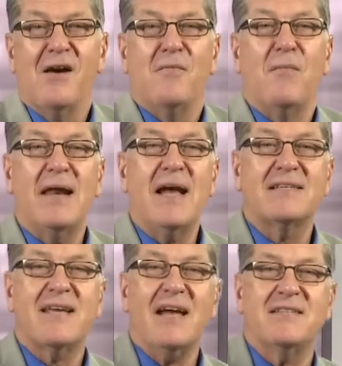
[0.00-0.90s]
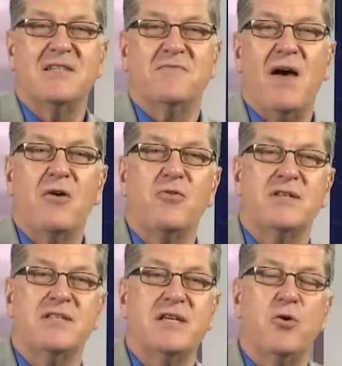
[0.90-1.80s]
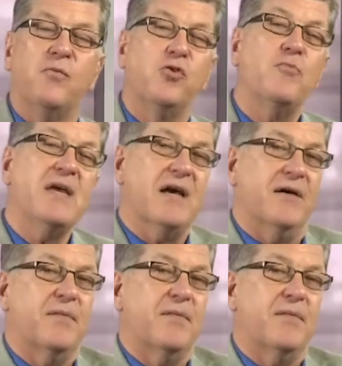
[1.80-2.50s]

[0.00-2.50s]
My next guest is founder and CEO of Lumia,